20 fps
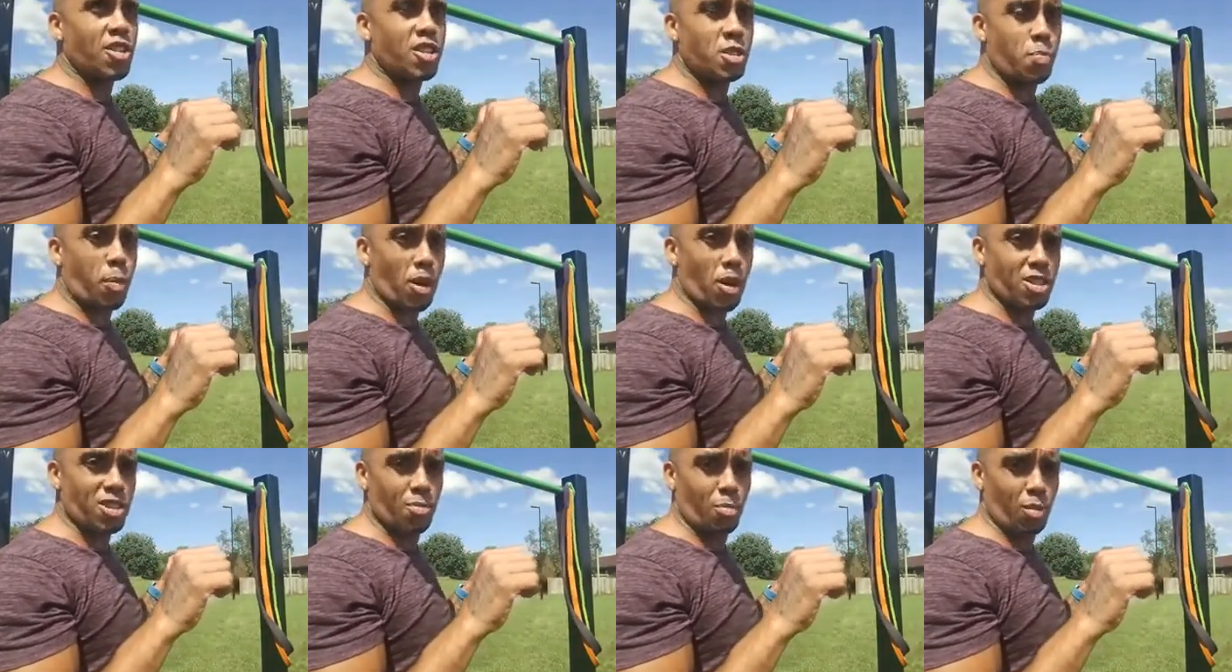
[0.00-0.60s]

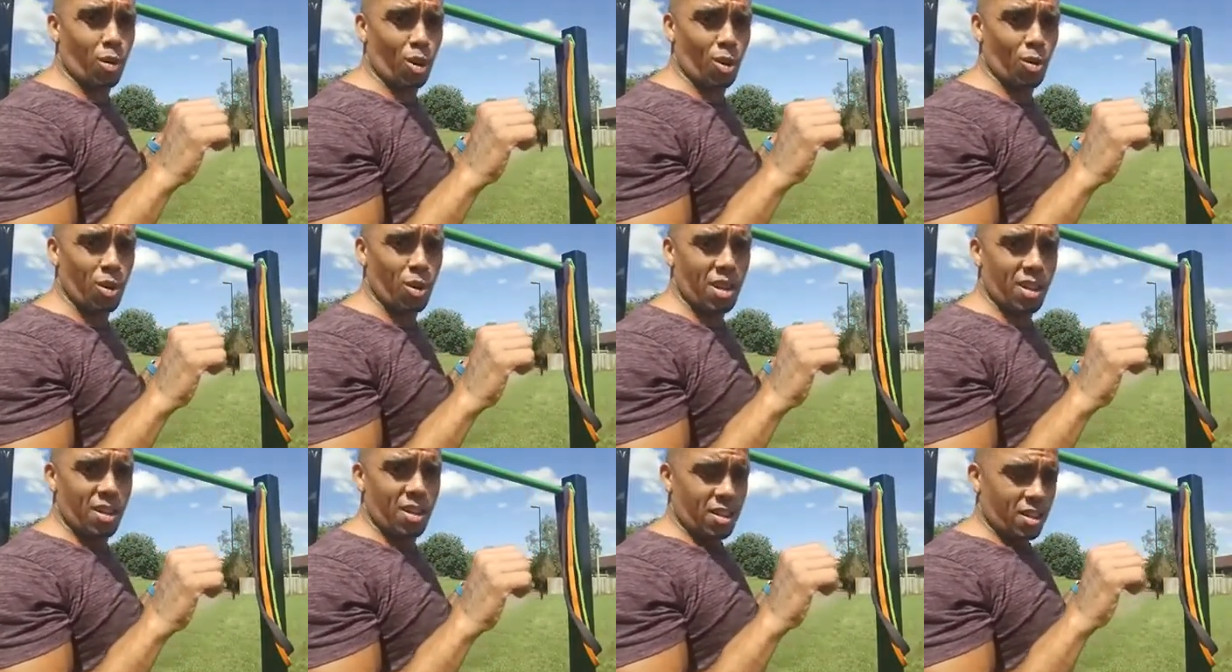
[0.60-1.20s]
possible
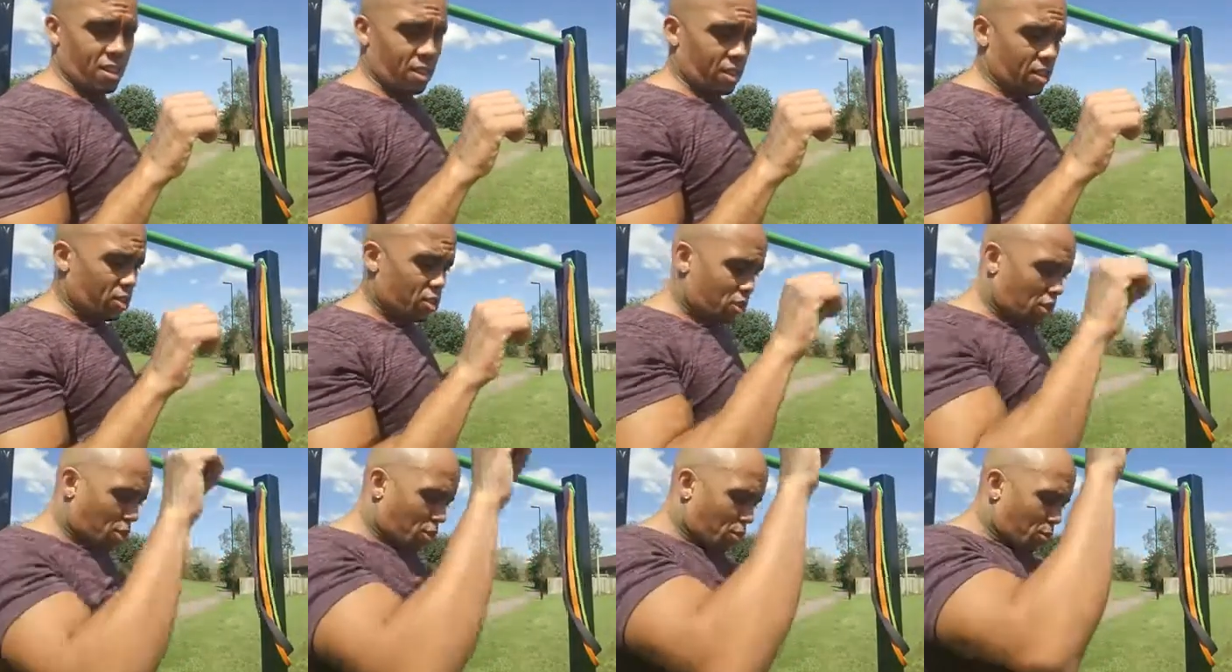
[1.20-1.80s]

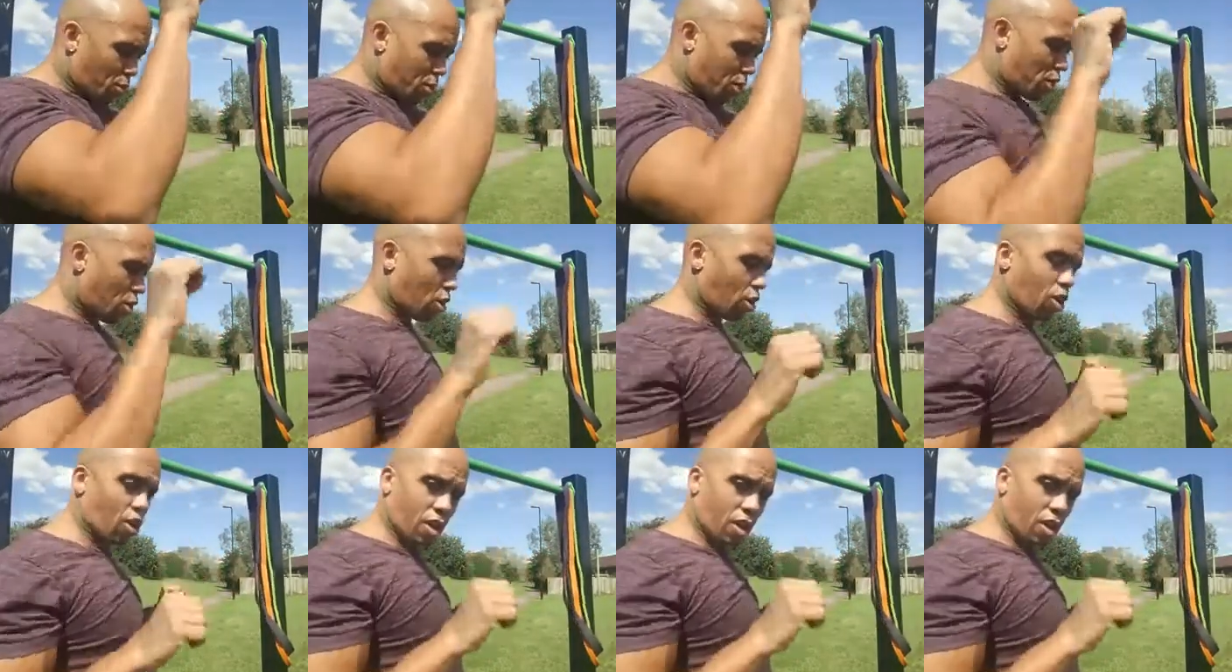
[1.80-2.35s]
to your